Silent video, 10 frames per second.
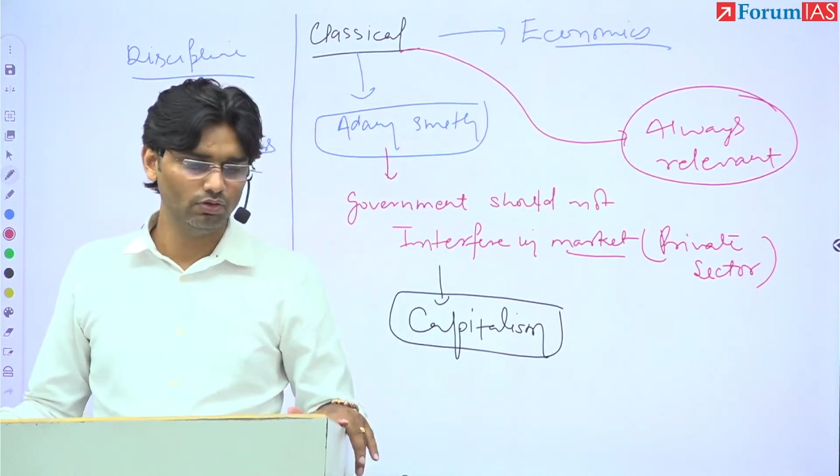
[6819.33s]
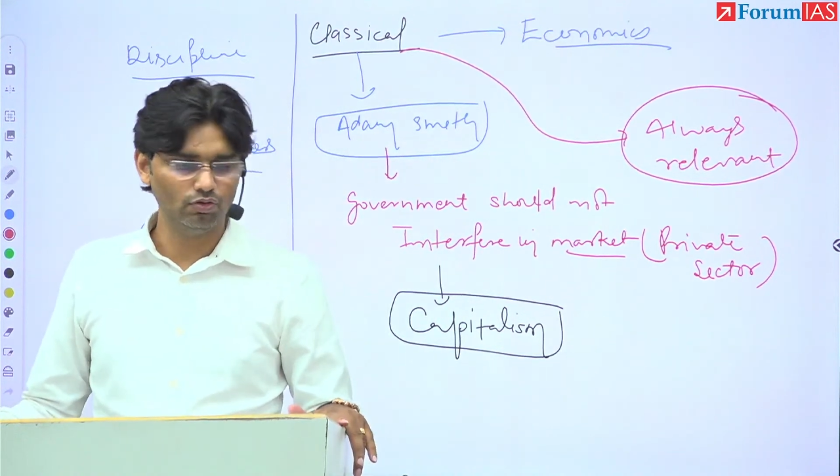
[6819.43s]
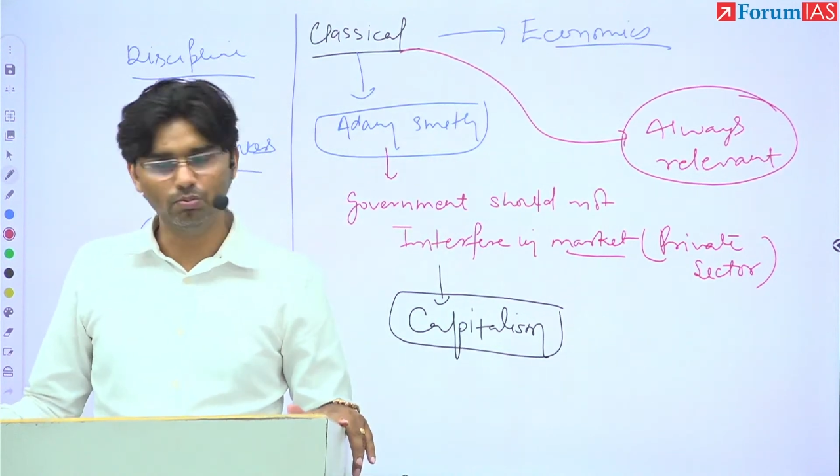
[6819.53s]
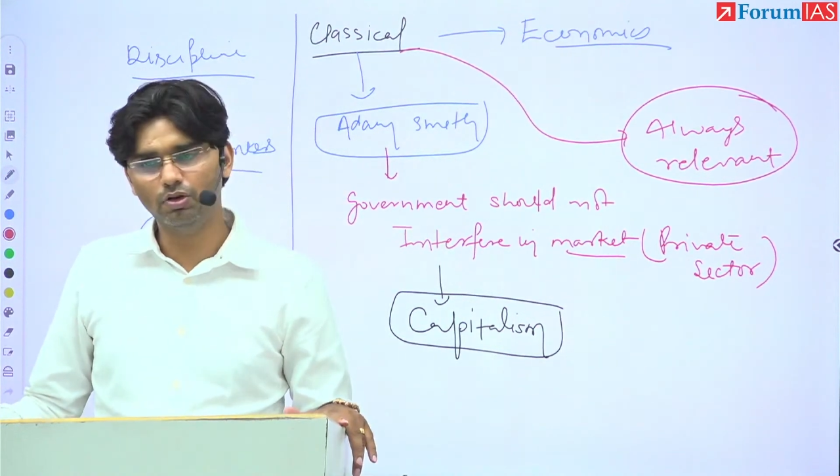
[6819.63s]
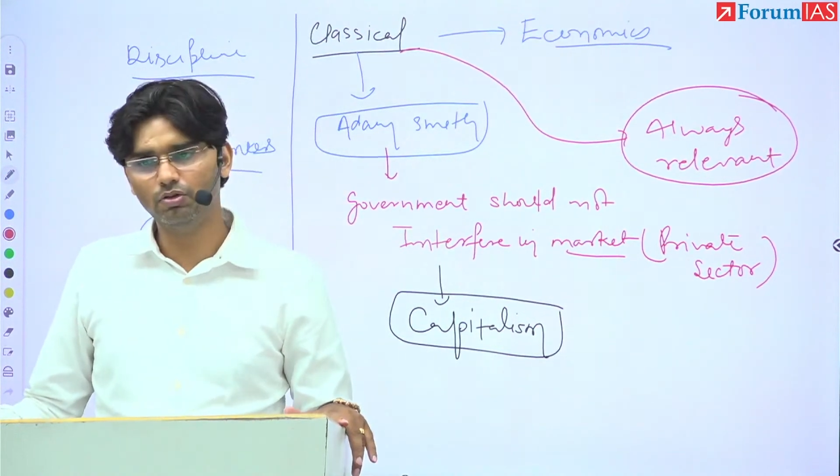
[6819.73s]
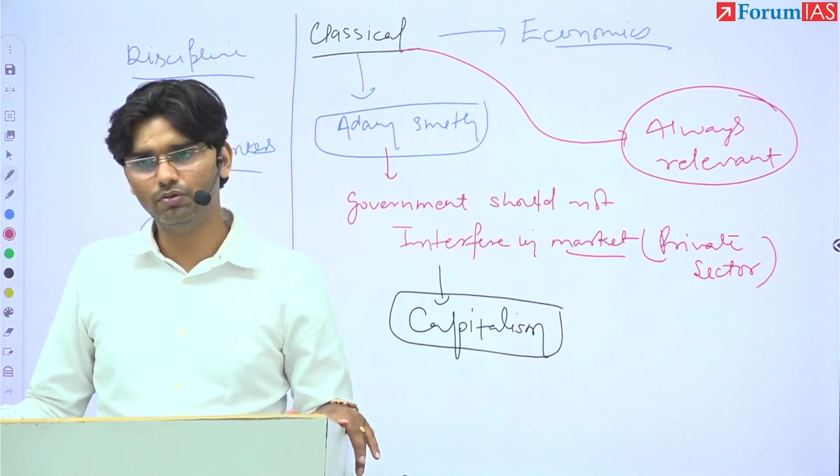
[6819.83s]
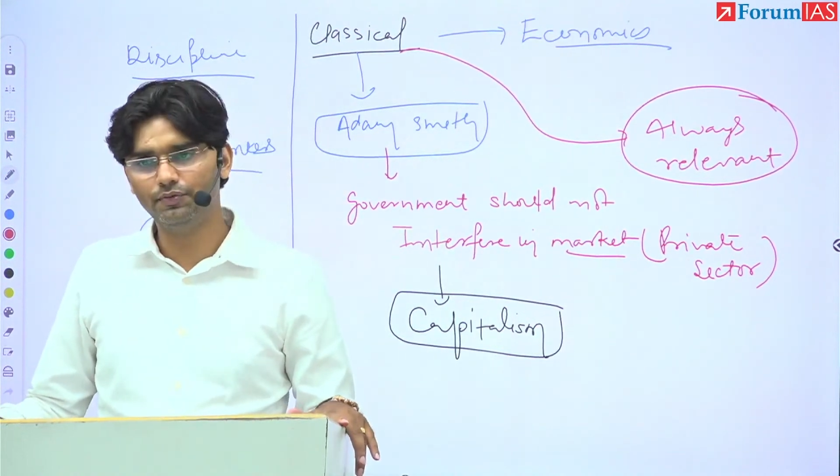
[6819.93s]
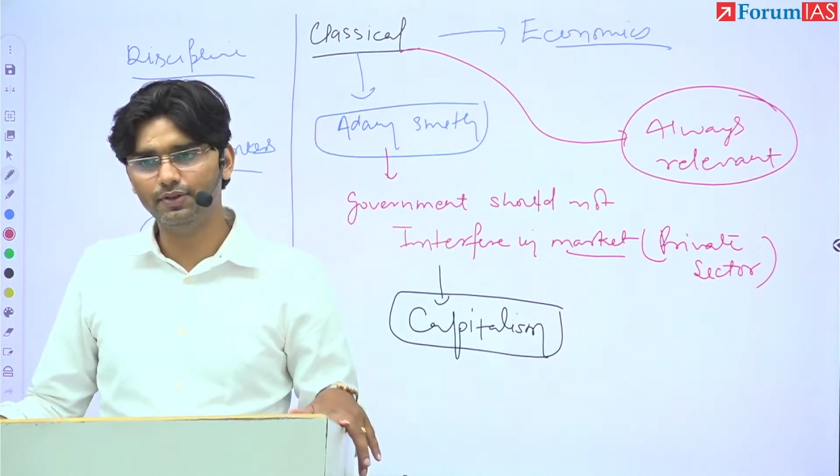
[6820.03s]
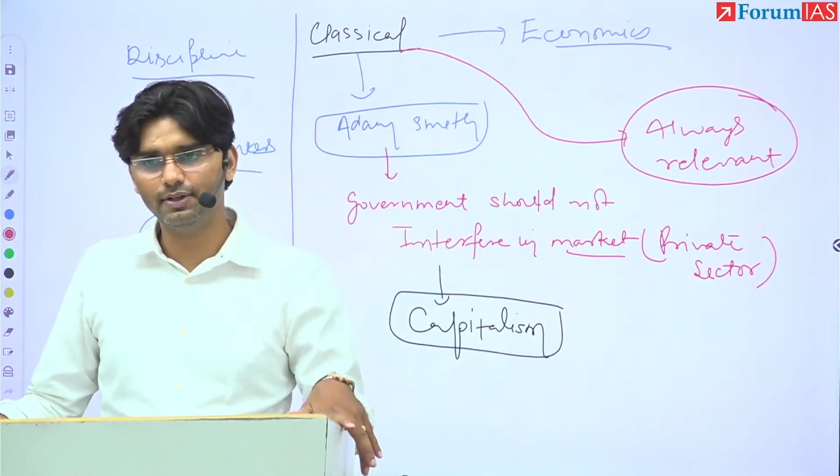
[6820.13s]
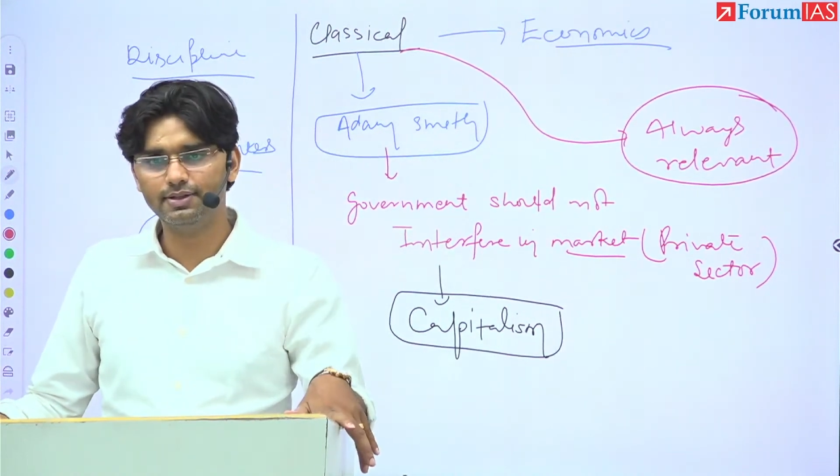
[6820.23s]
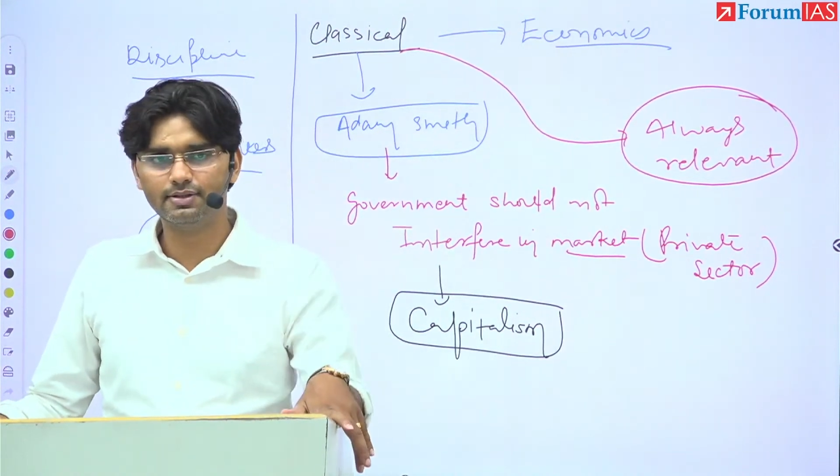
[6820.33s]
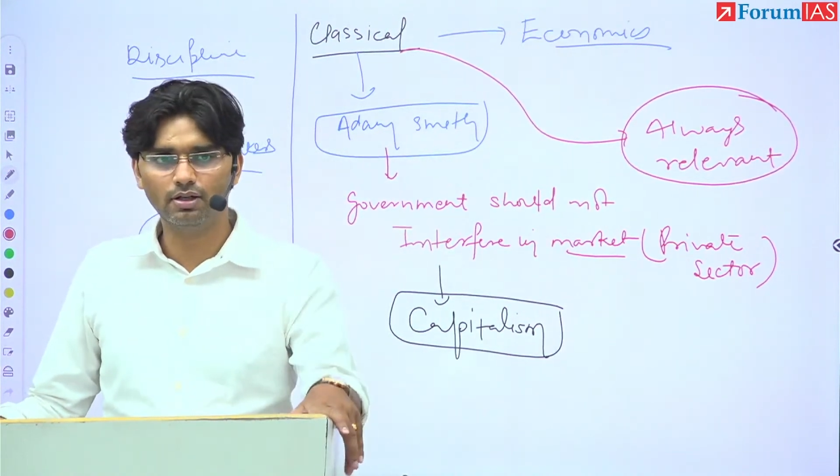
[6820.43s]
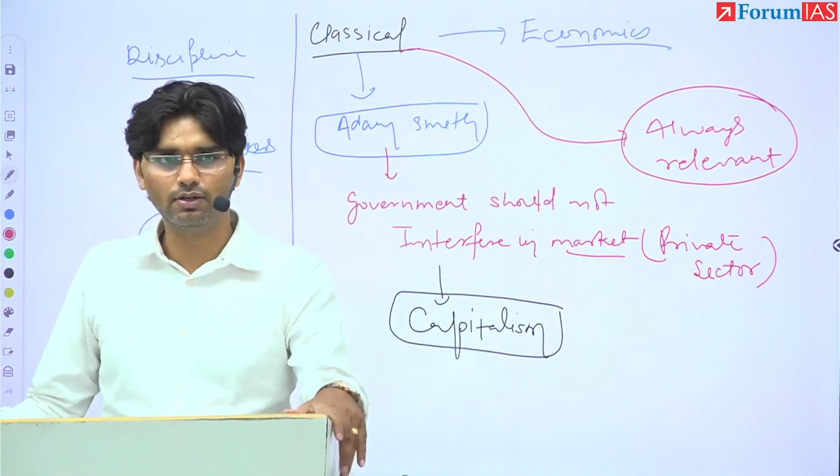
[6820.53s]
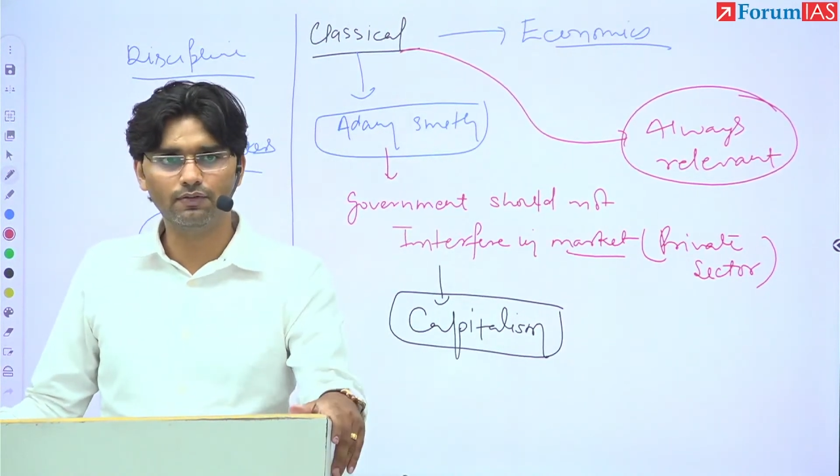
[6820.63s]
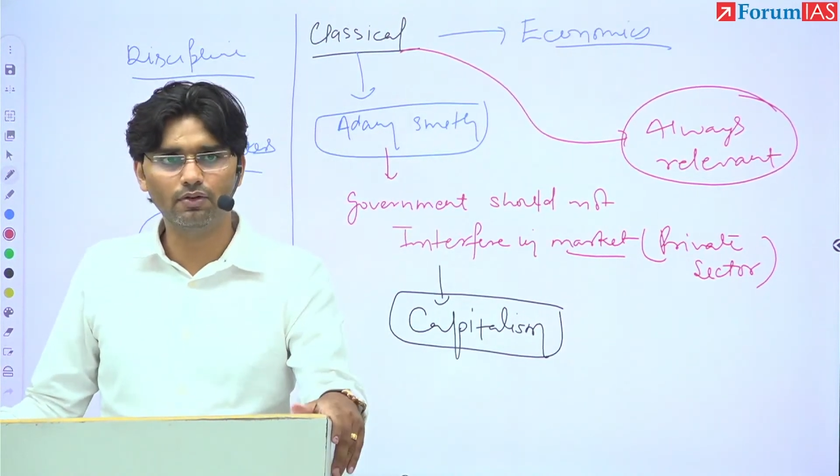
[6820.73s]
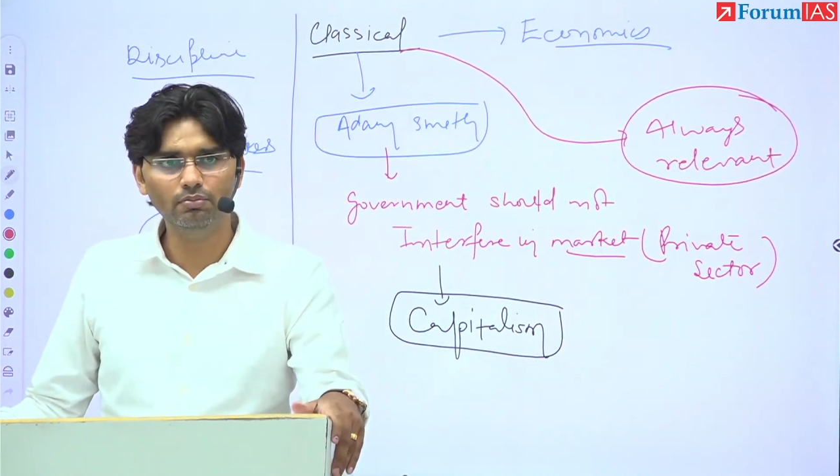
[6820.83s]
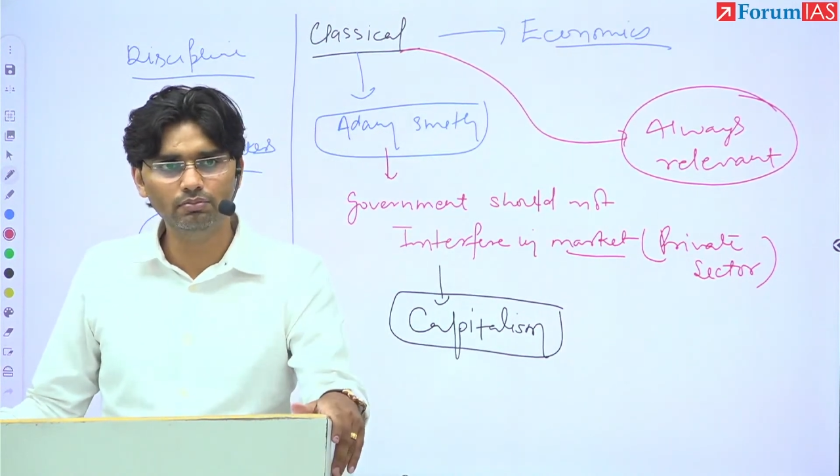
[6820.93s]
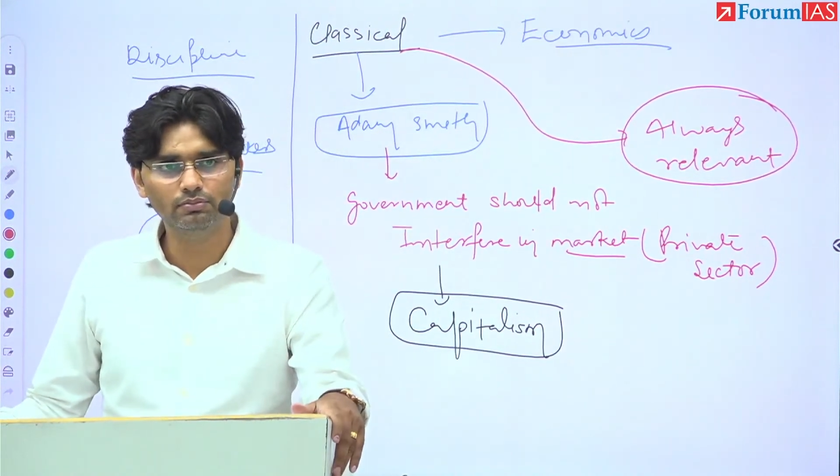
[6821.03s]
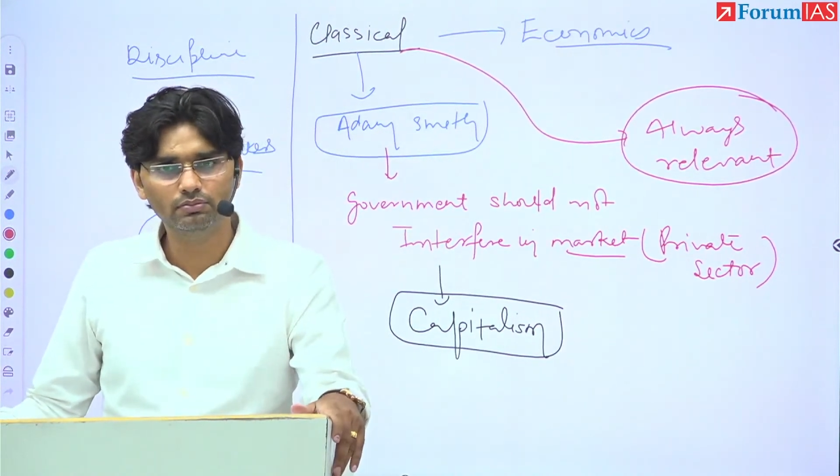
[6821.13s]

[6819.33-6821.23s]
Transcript: Tomorrow we'll start from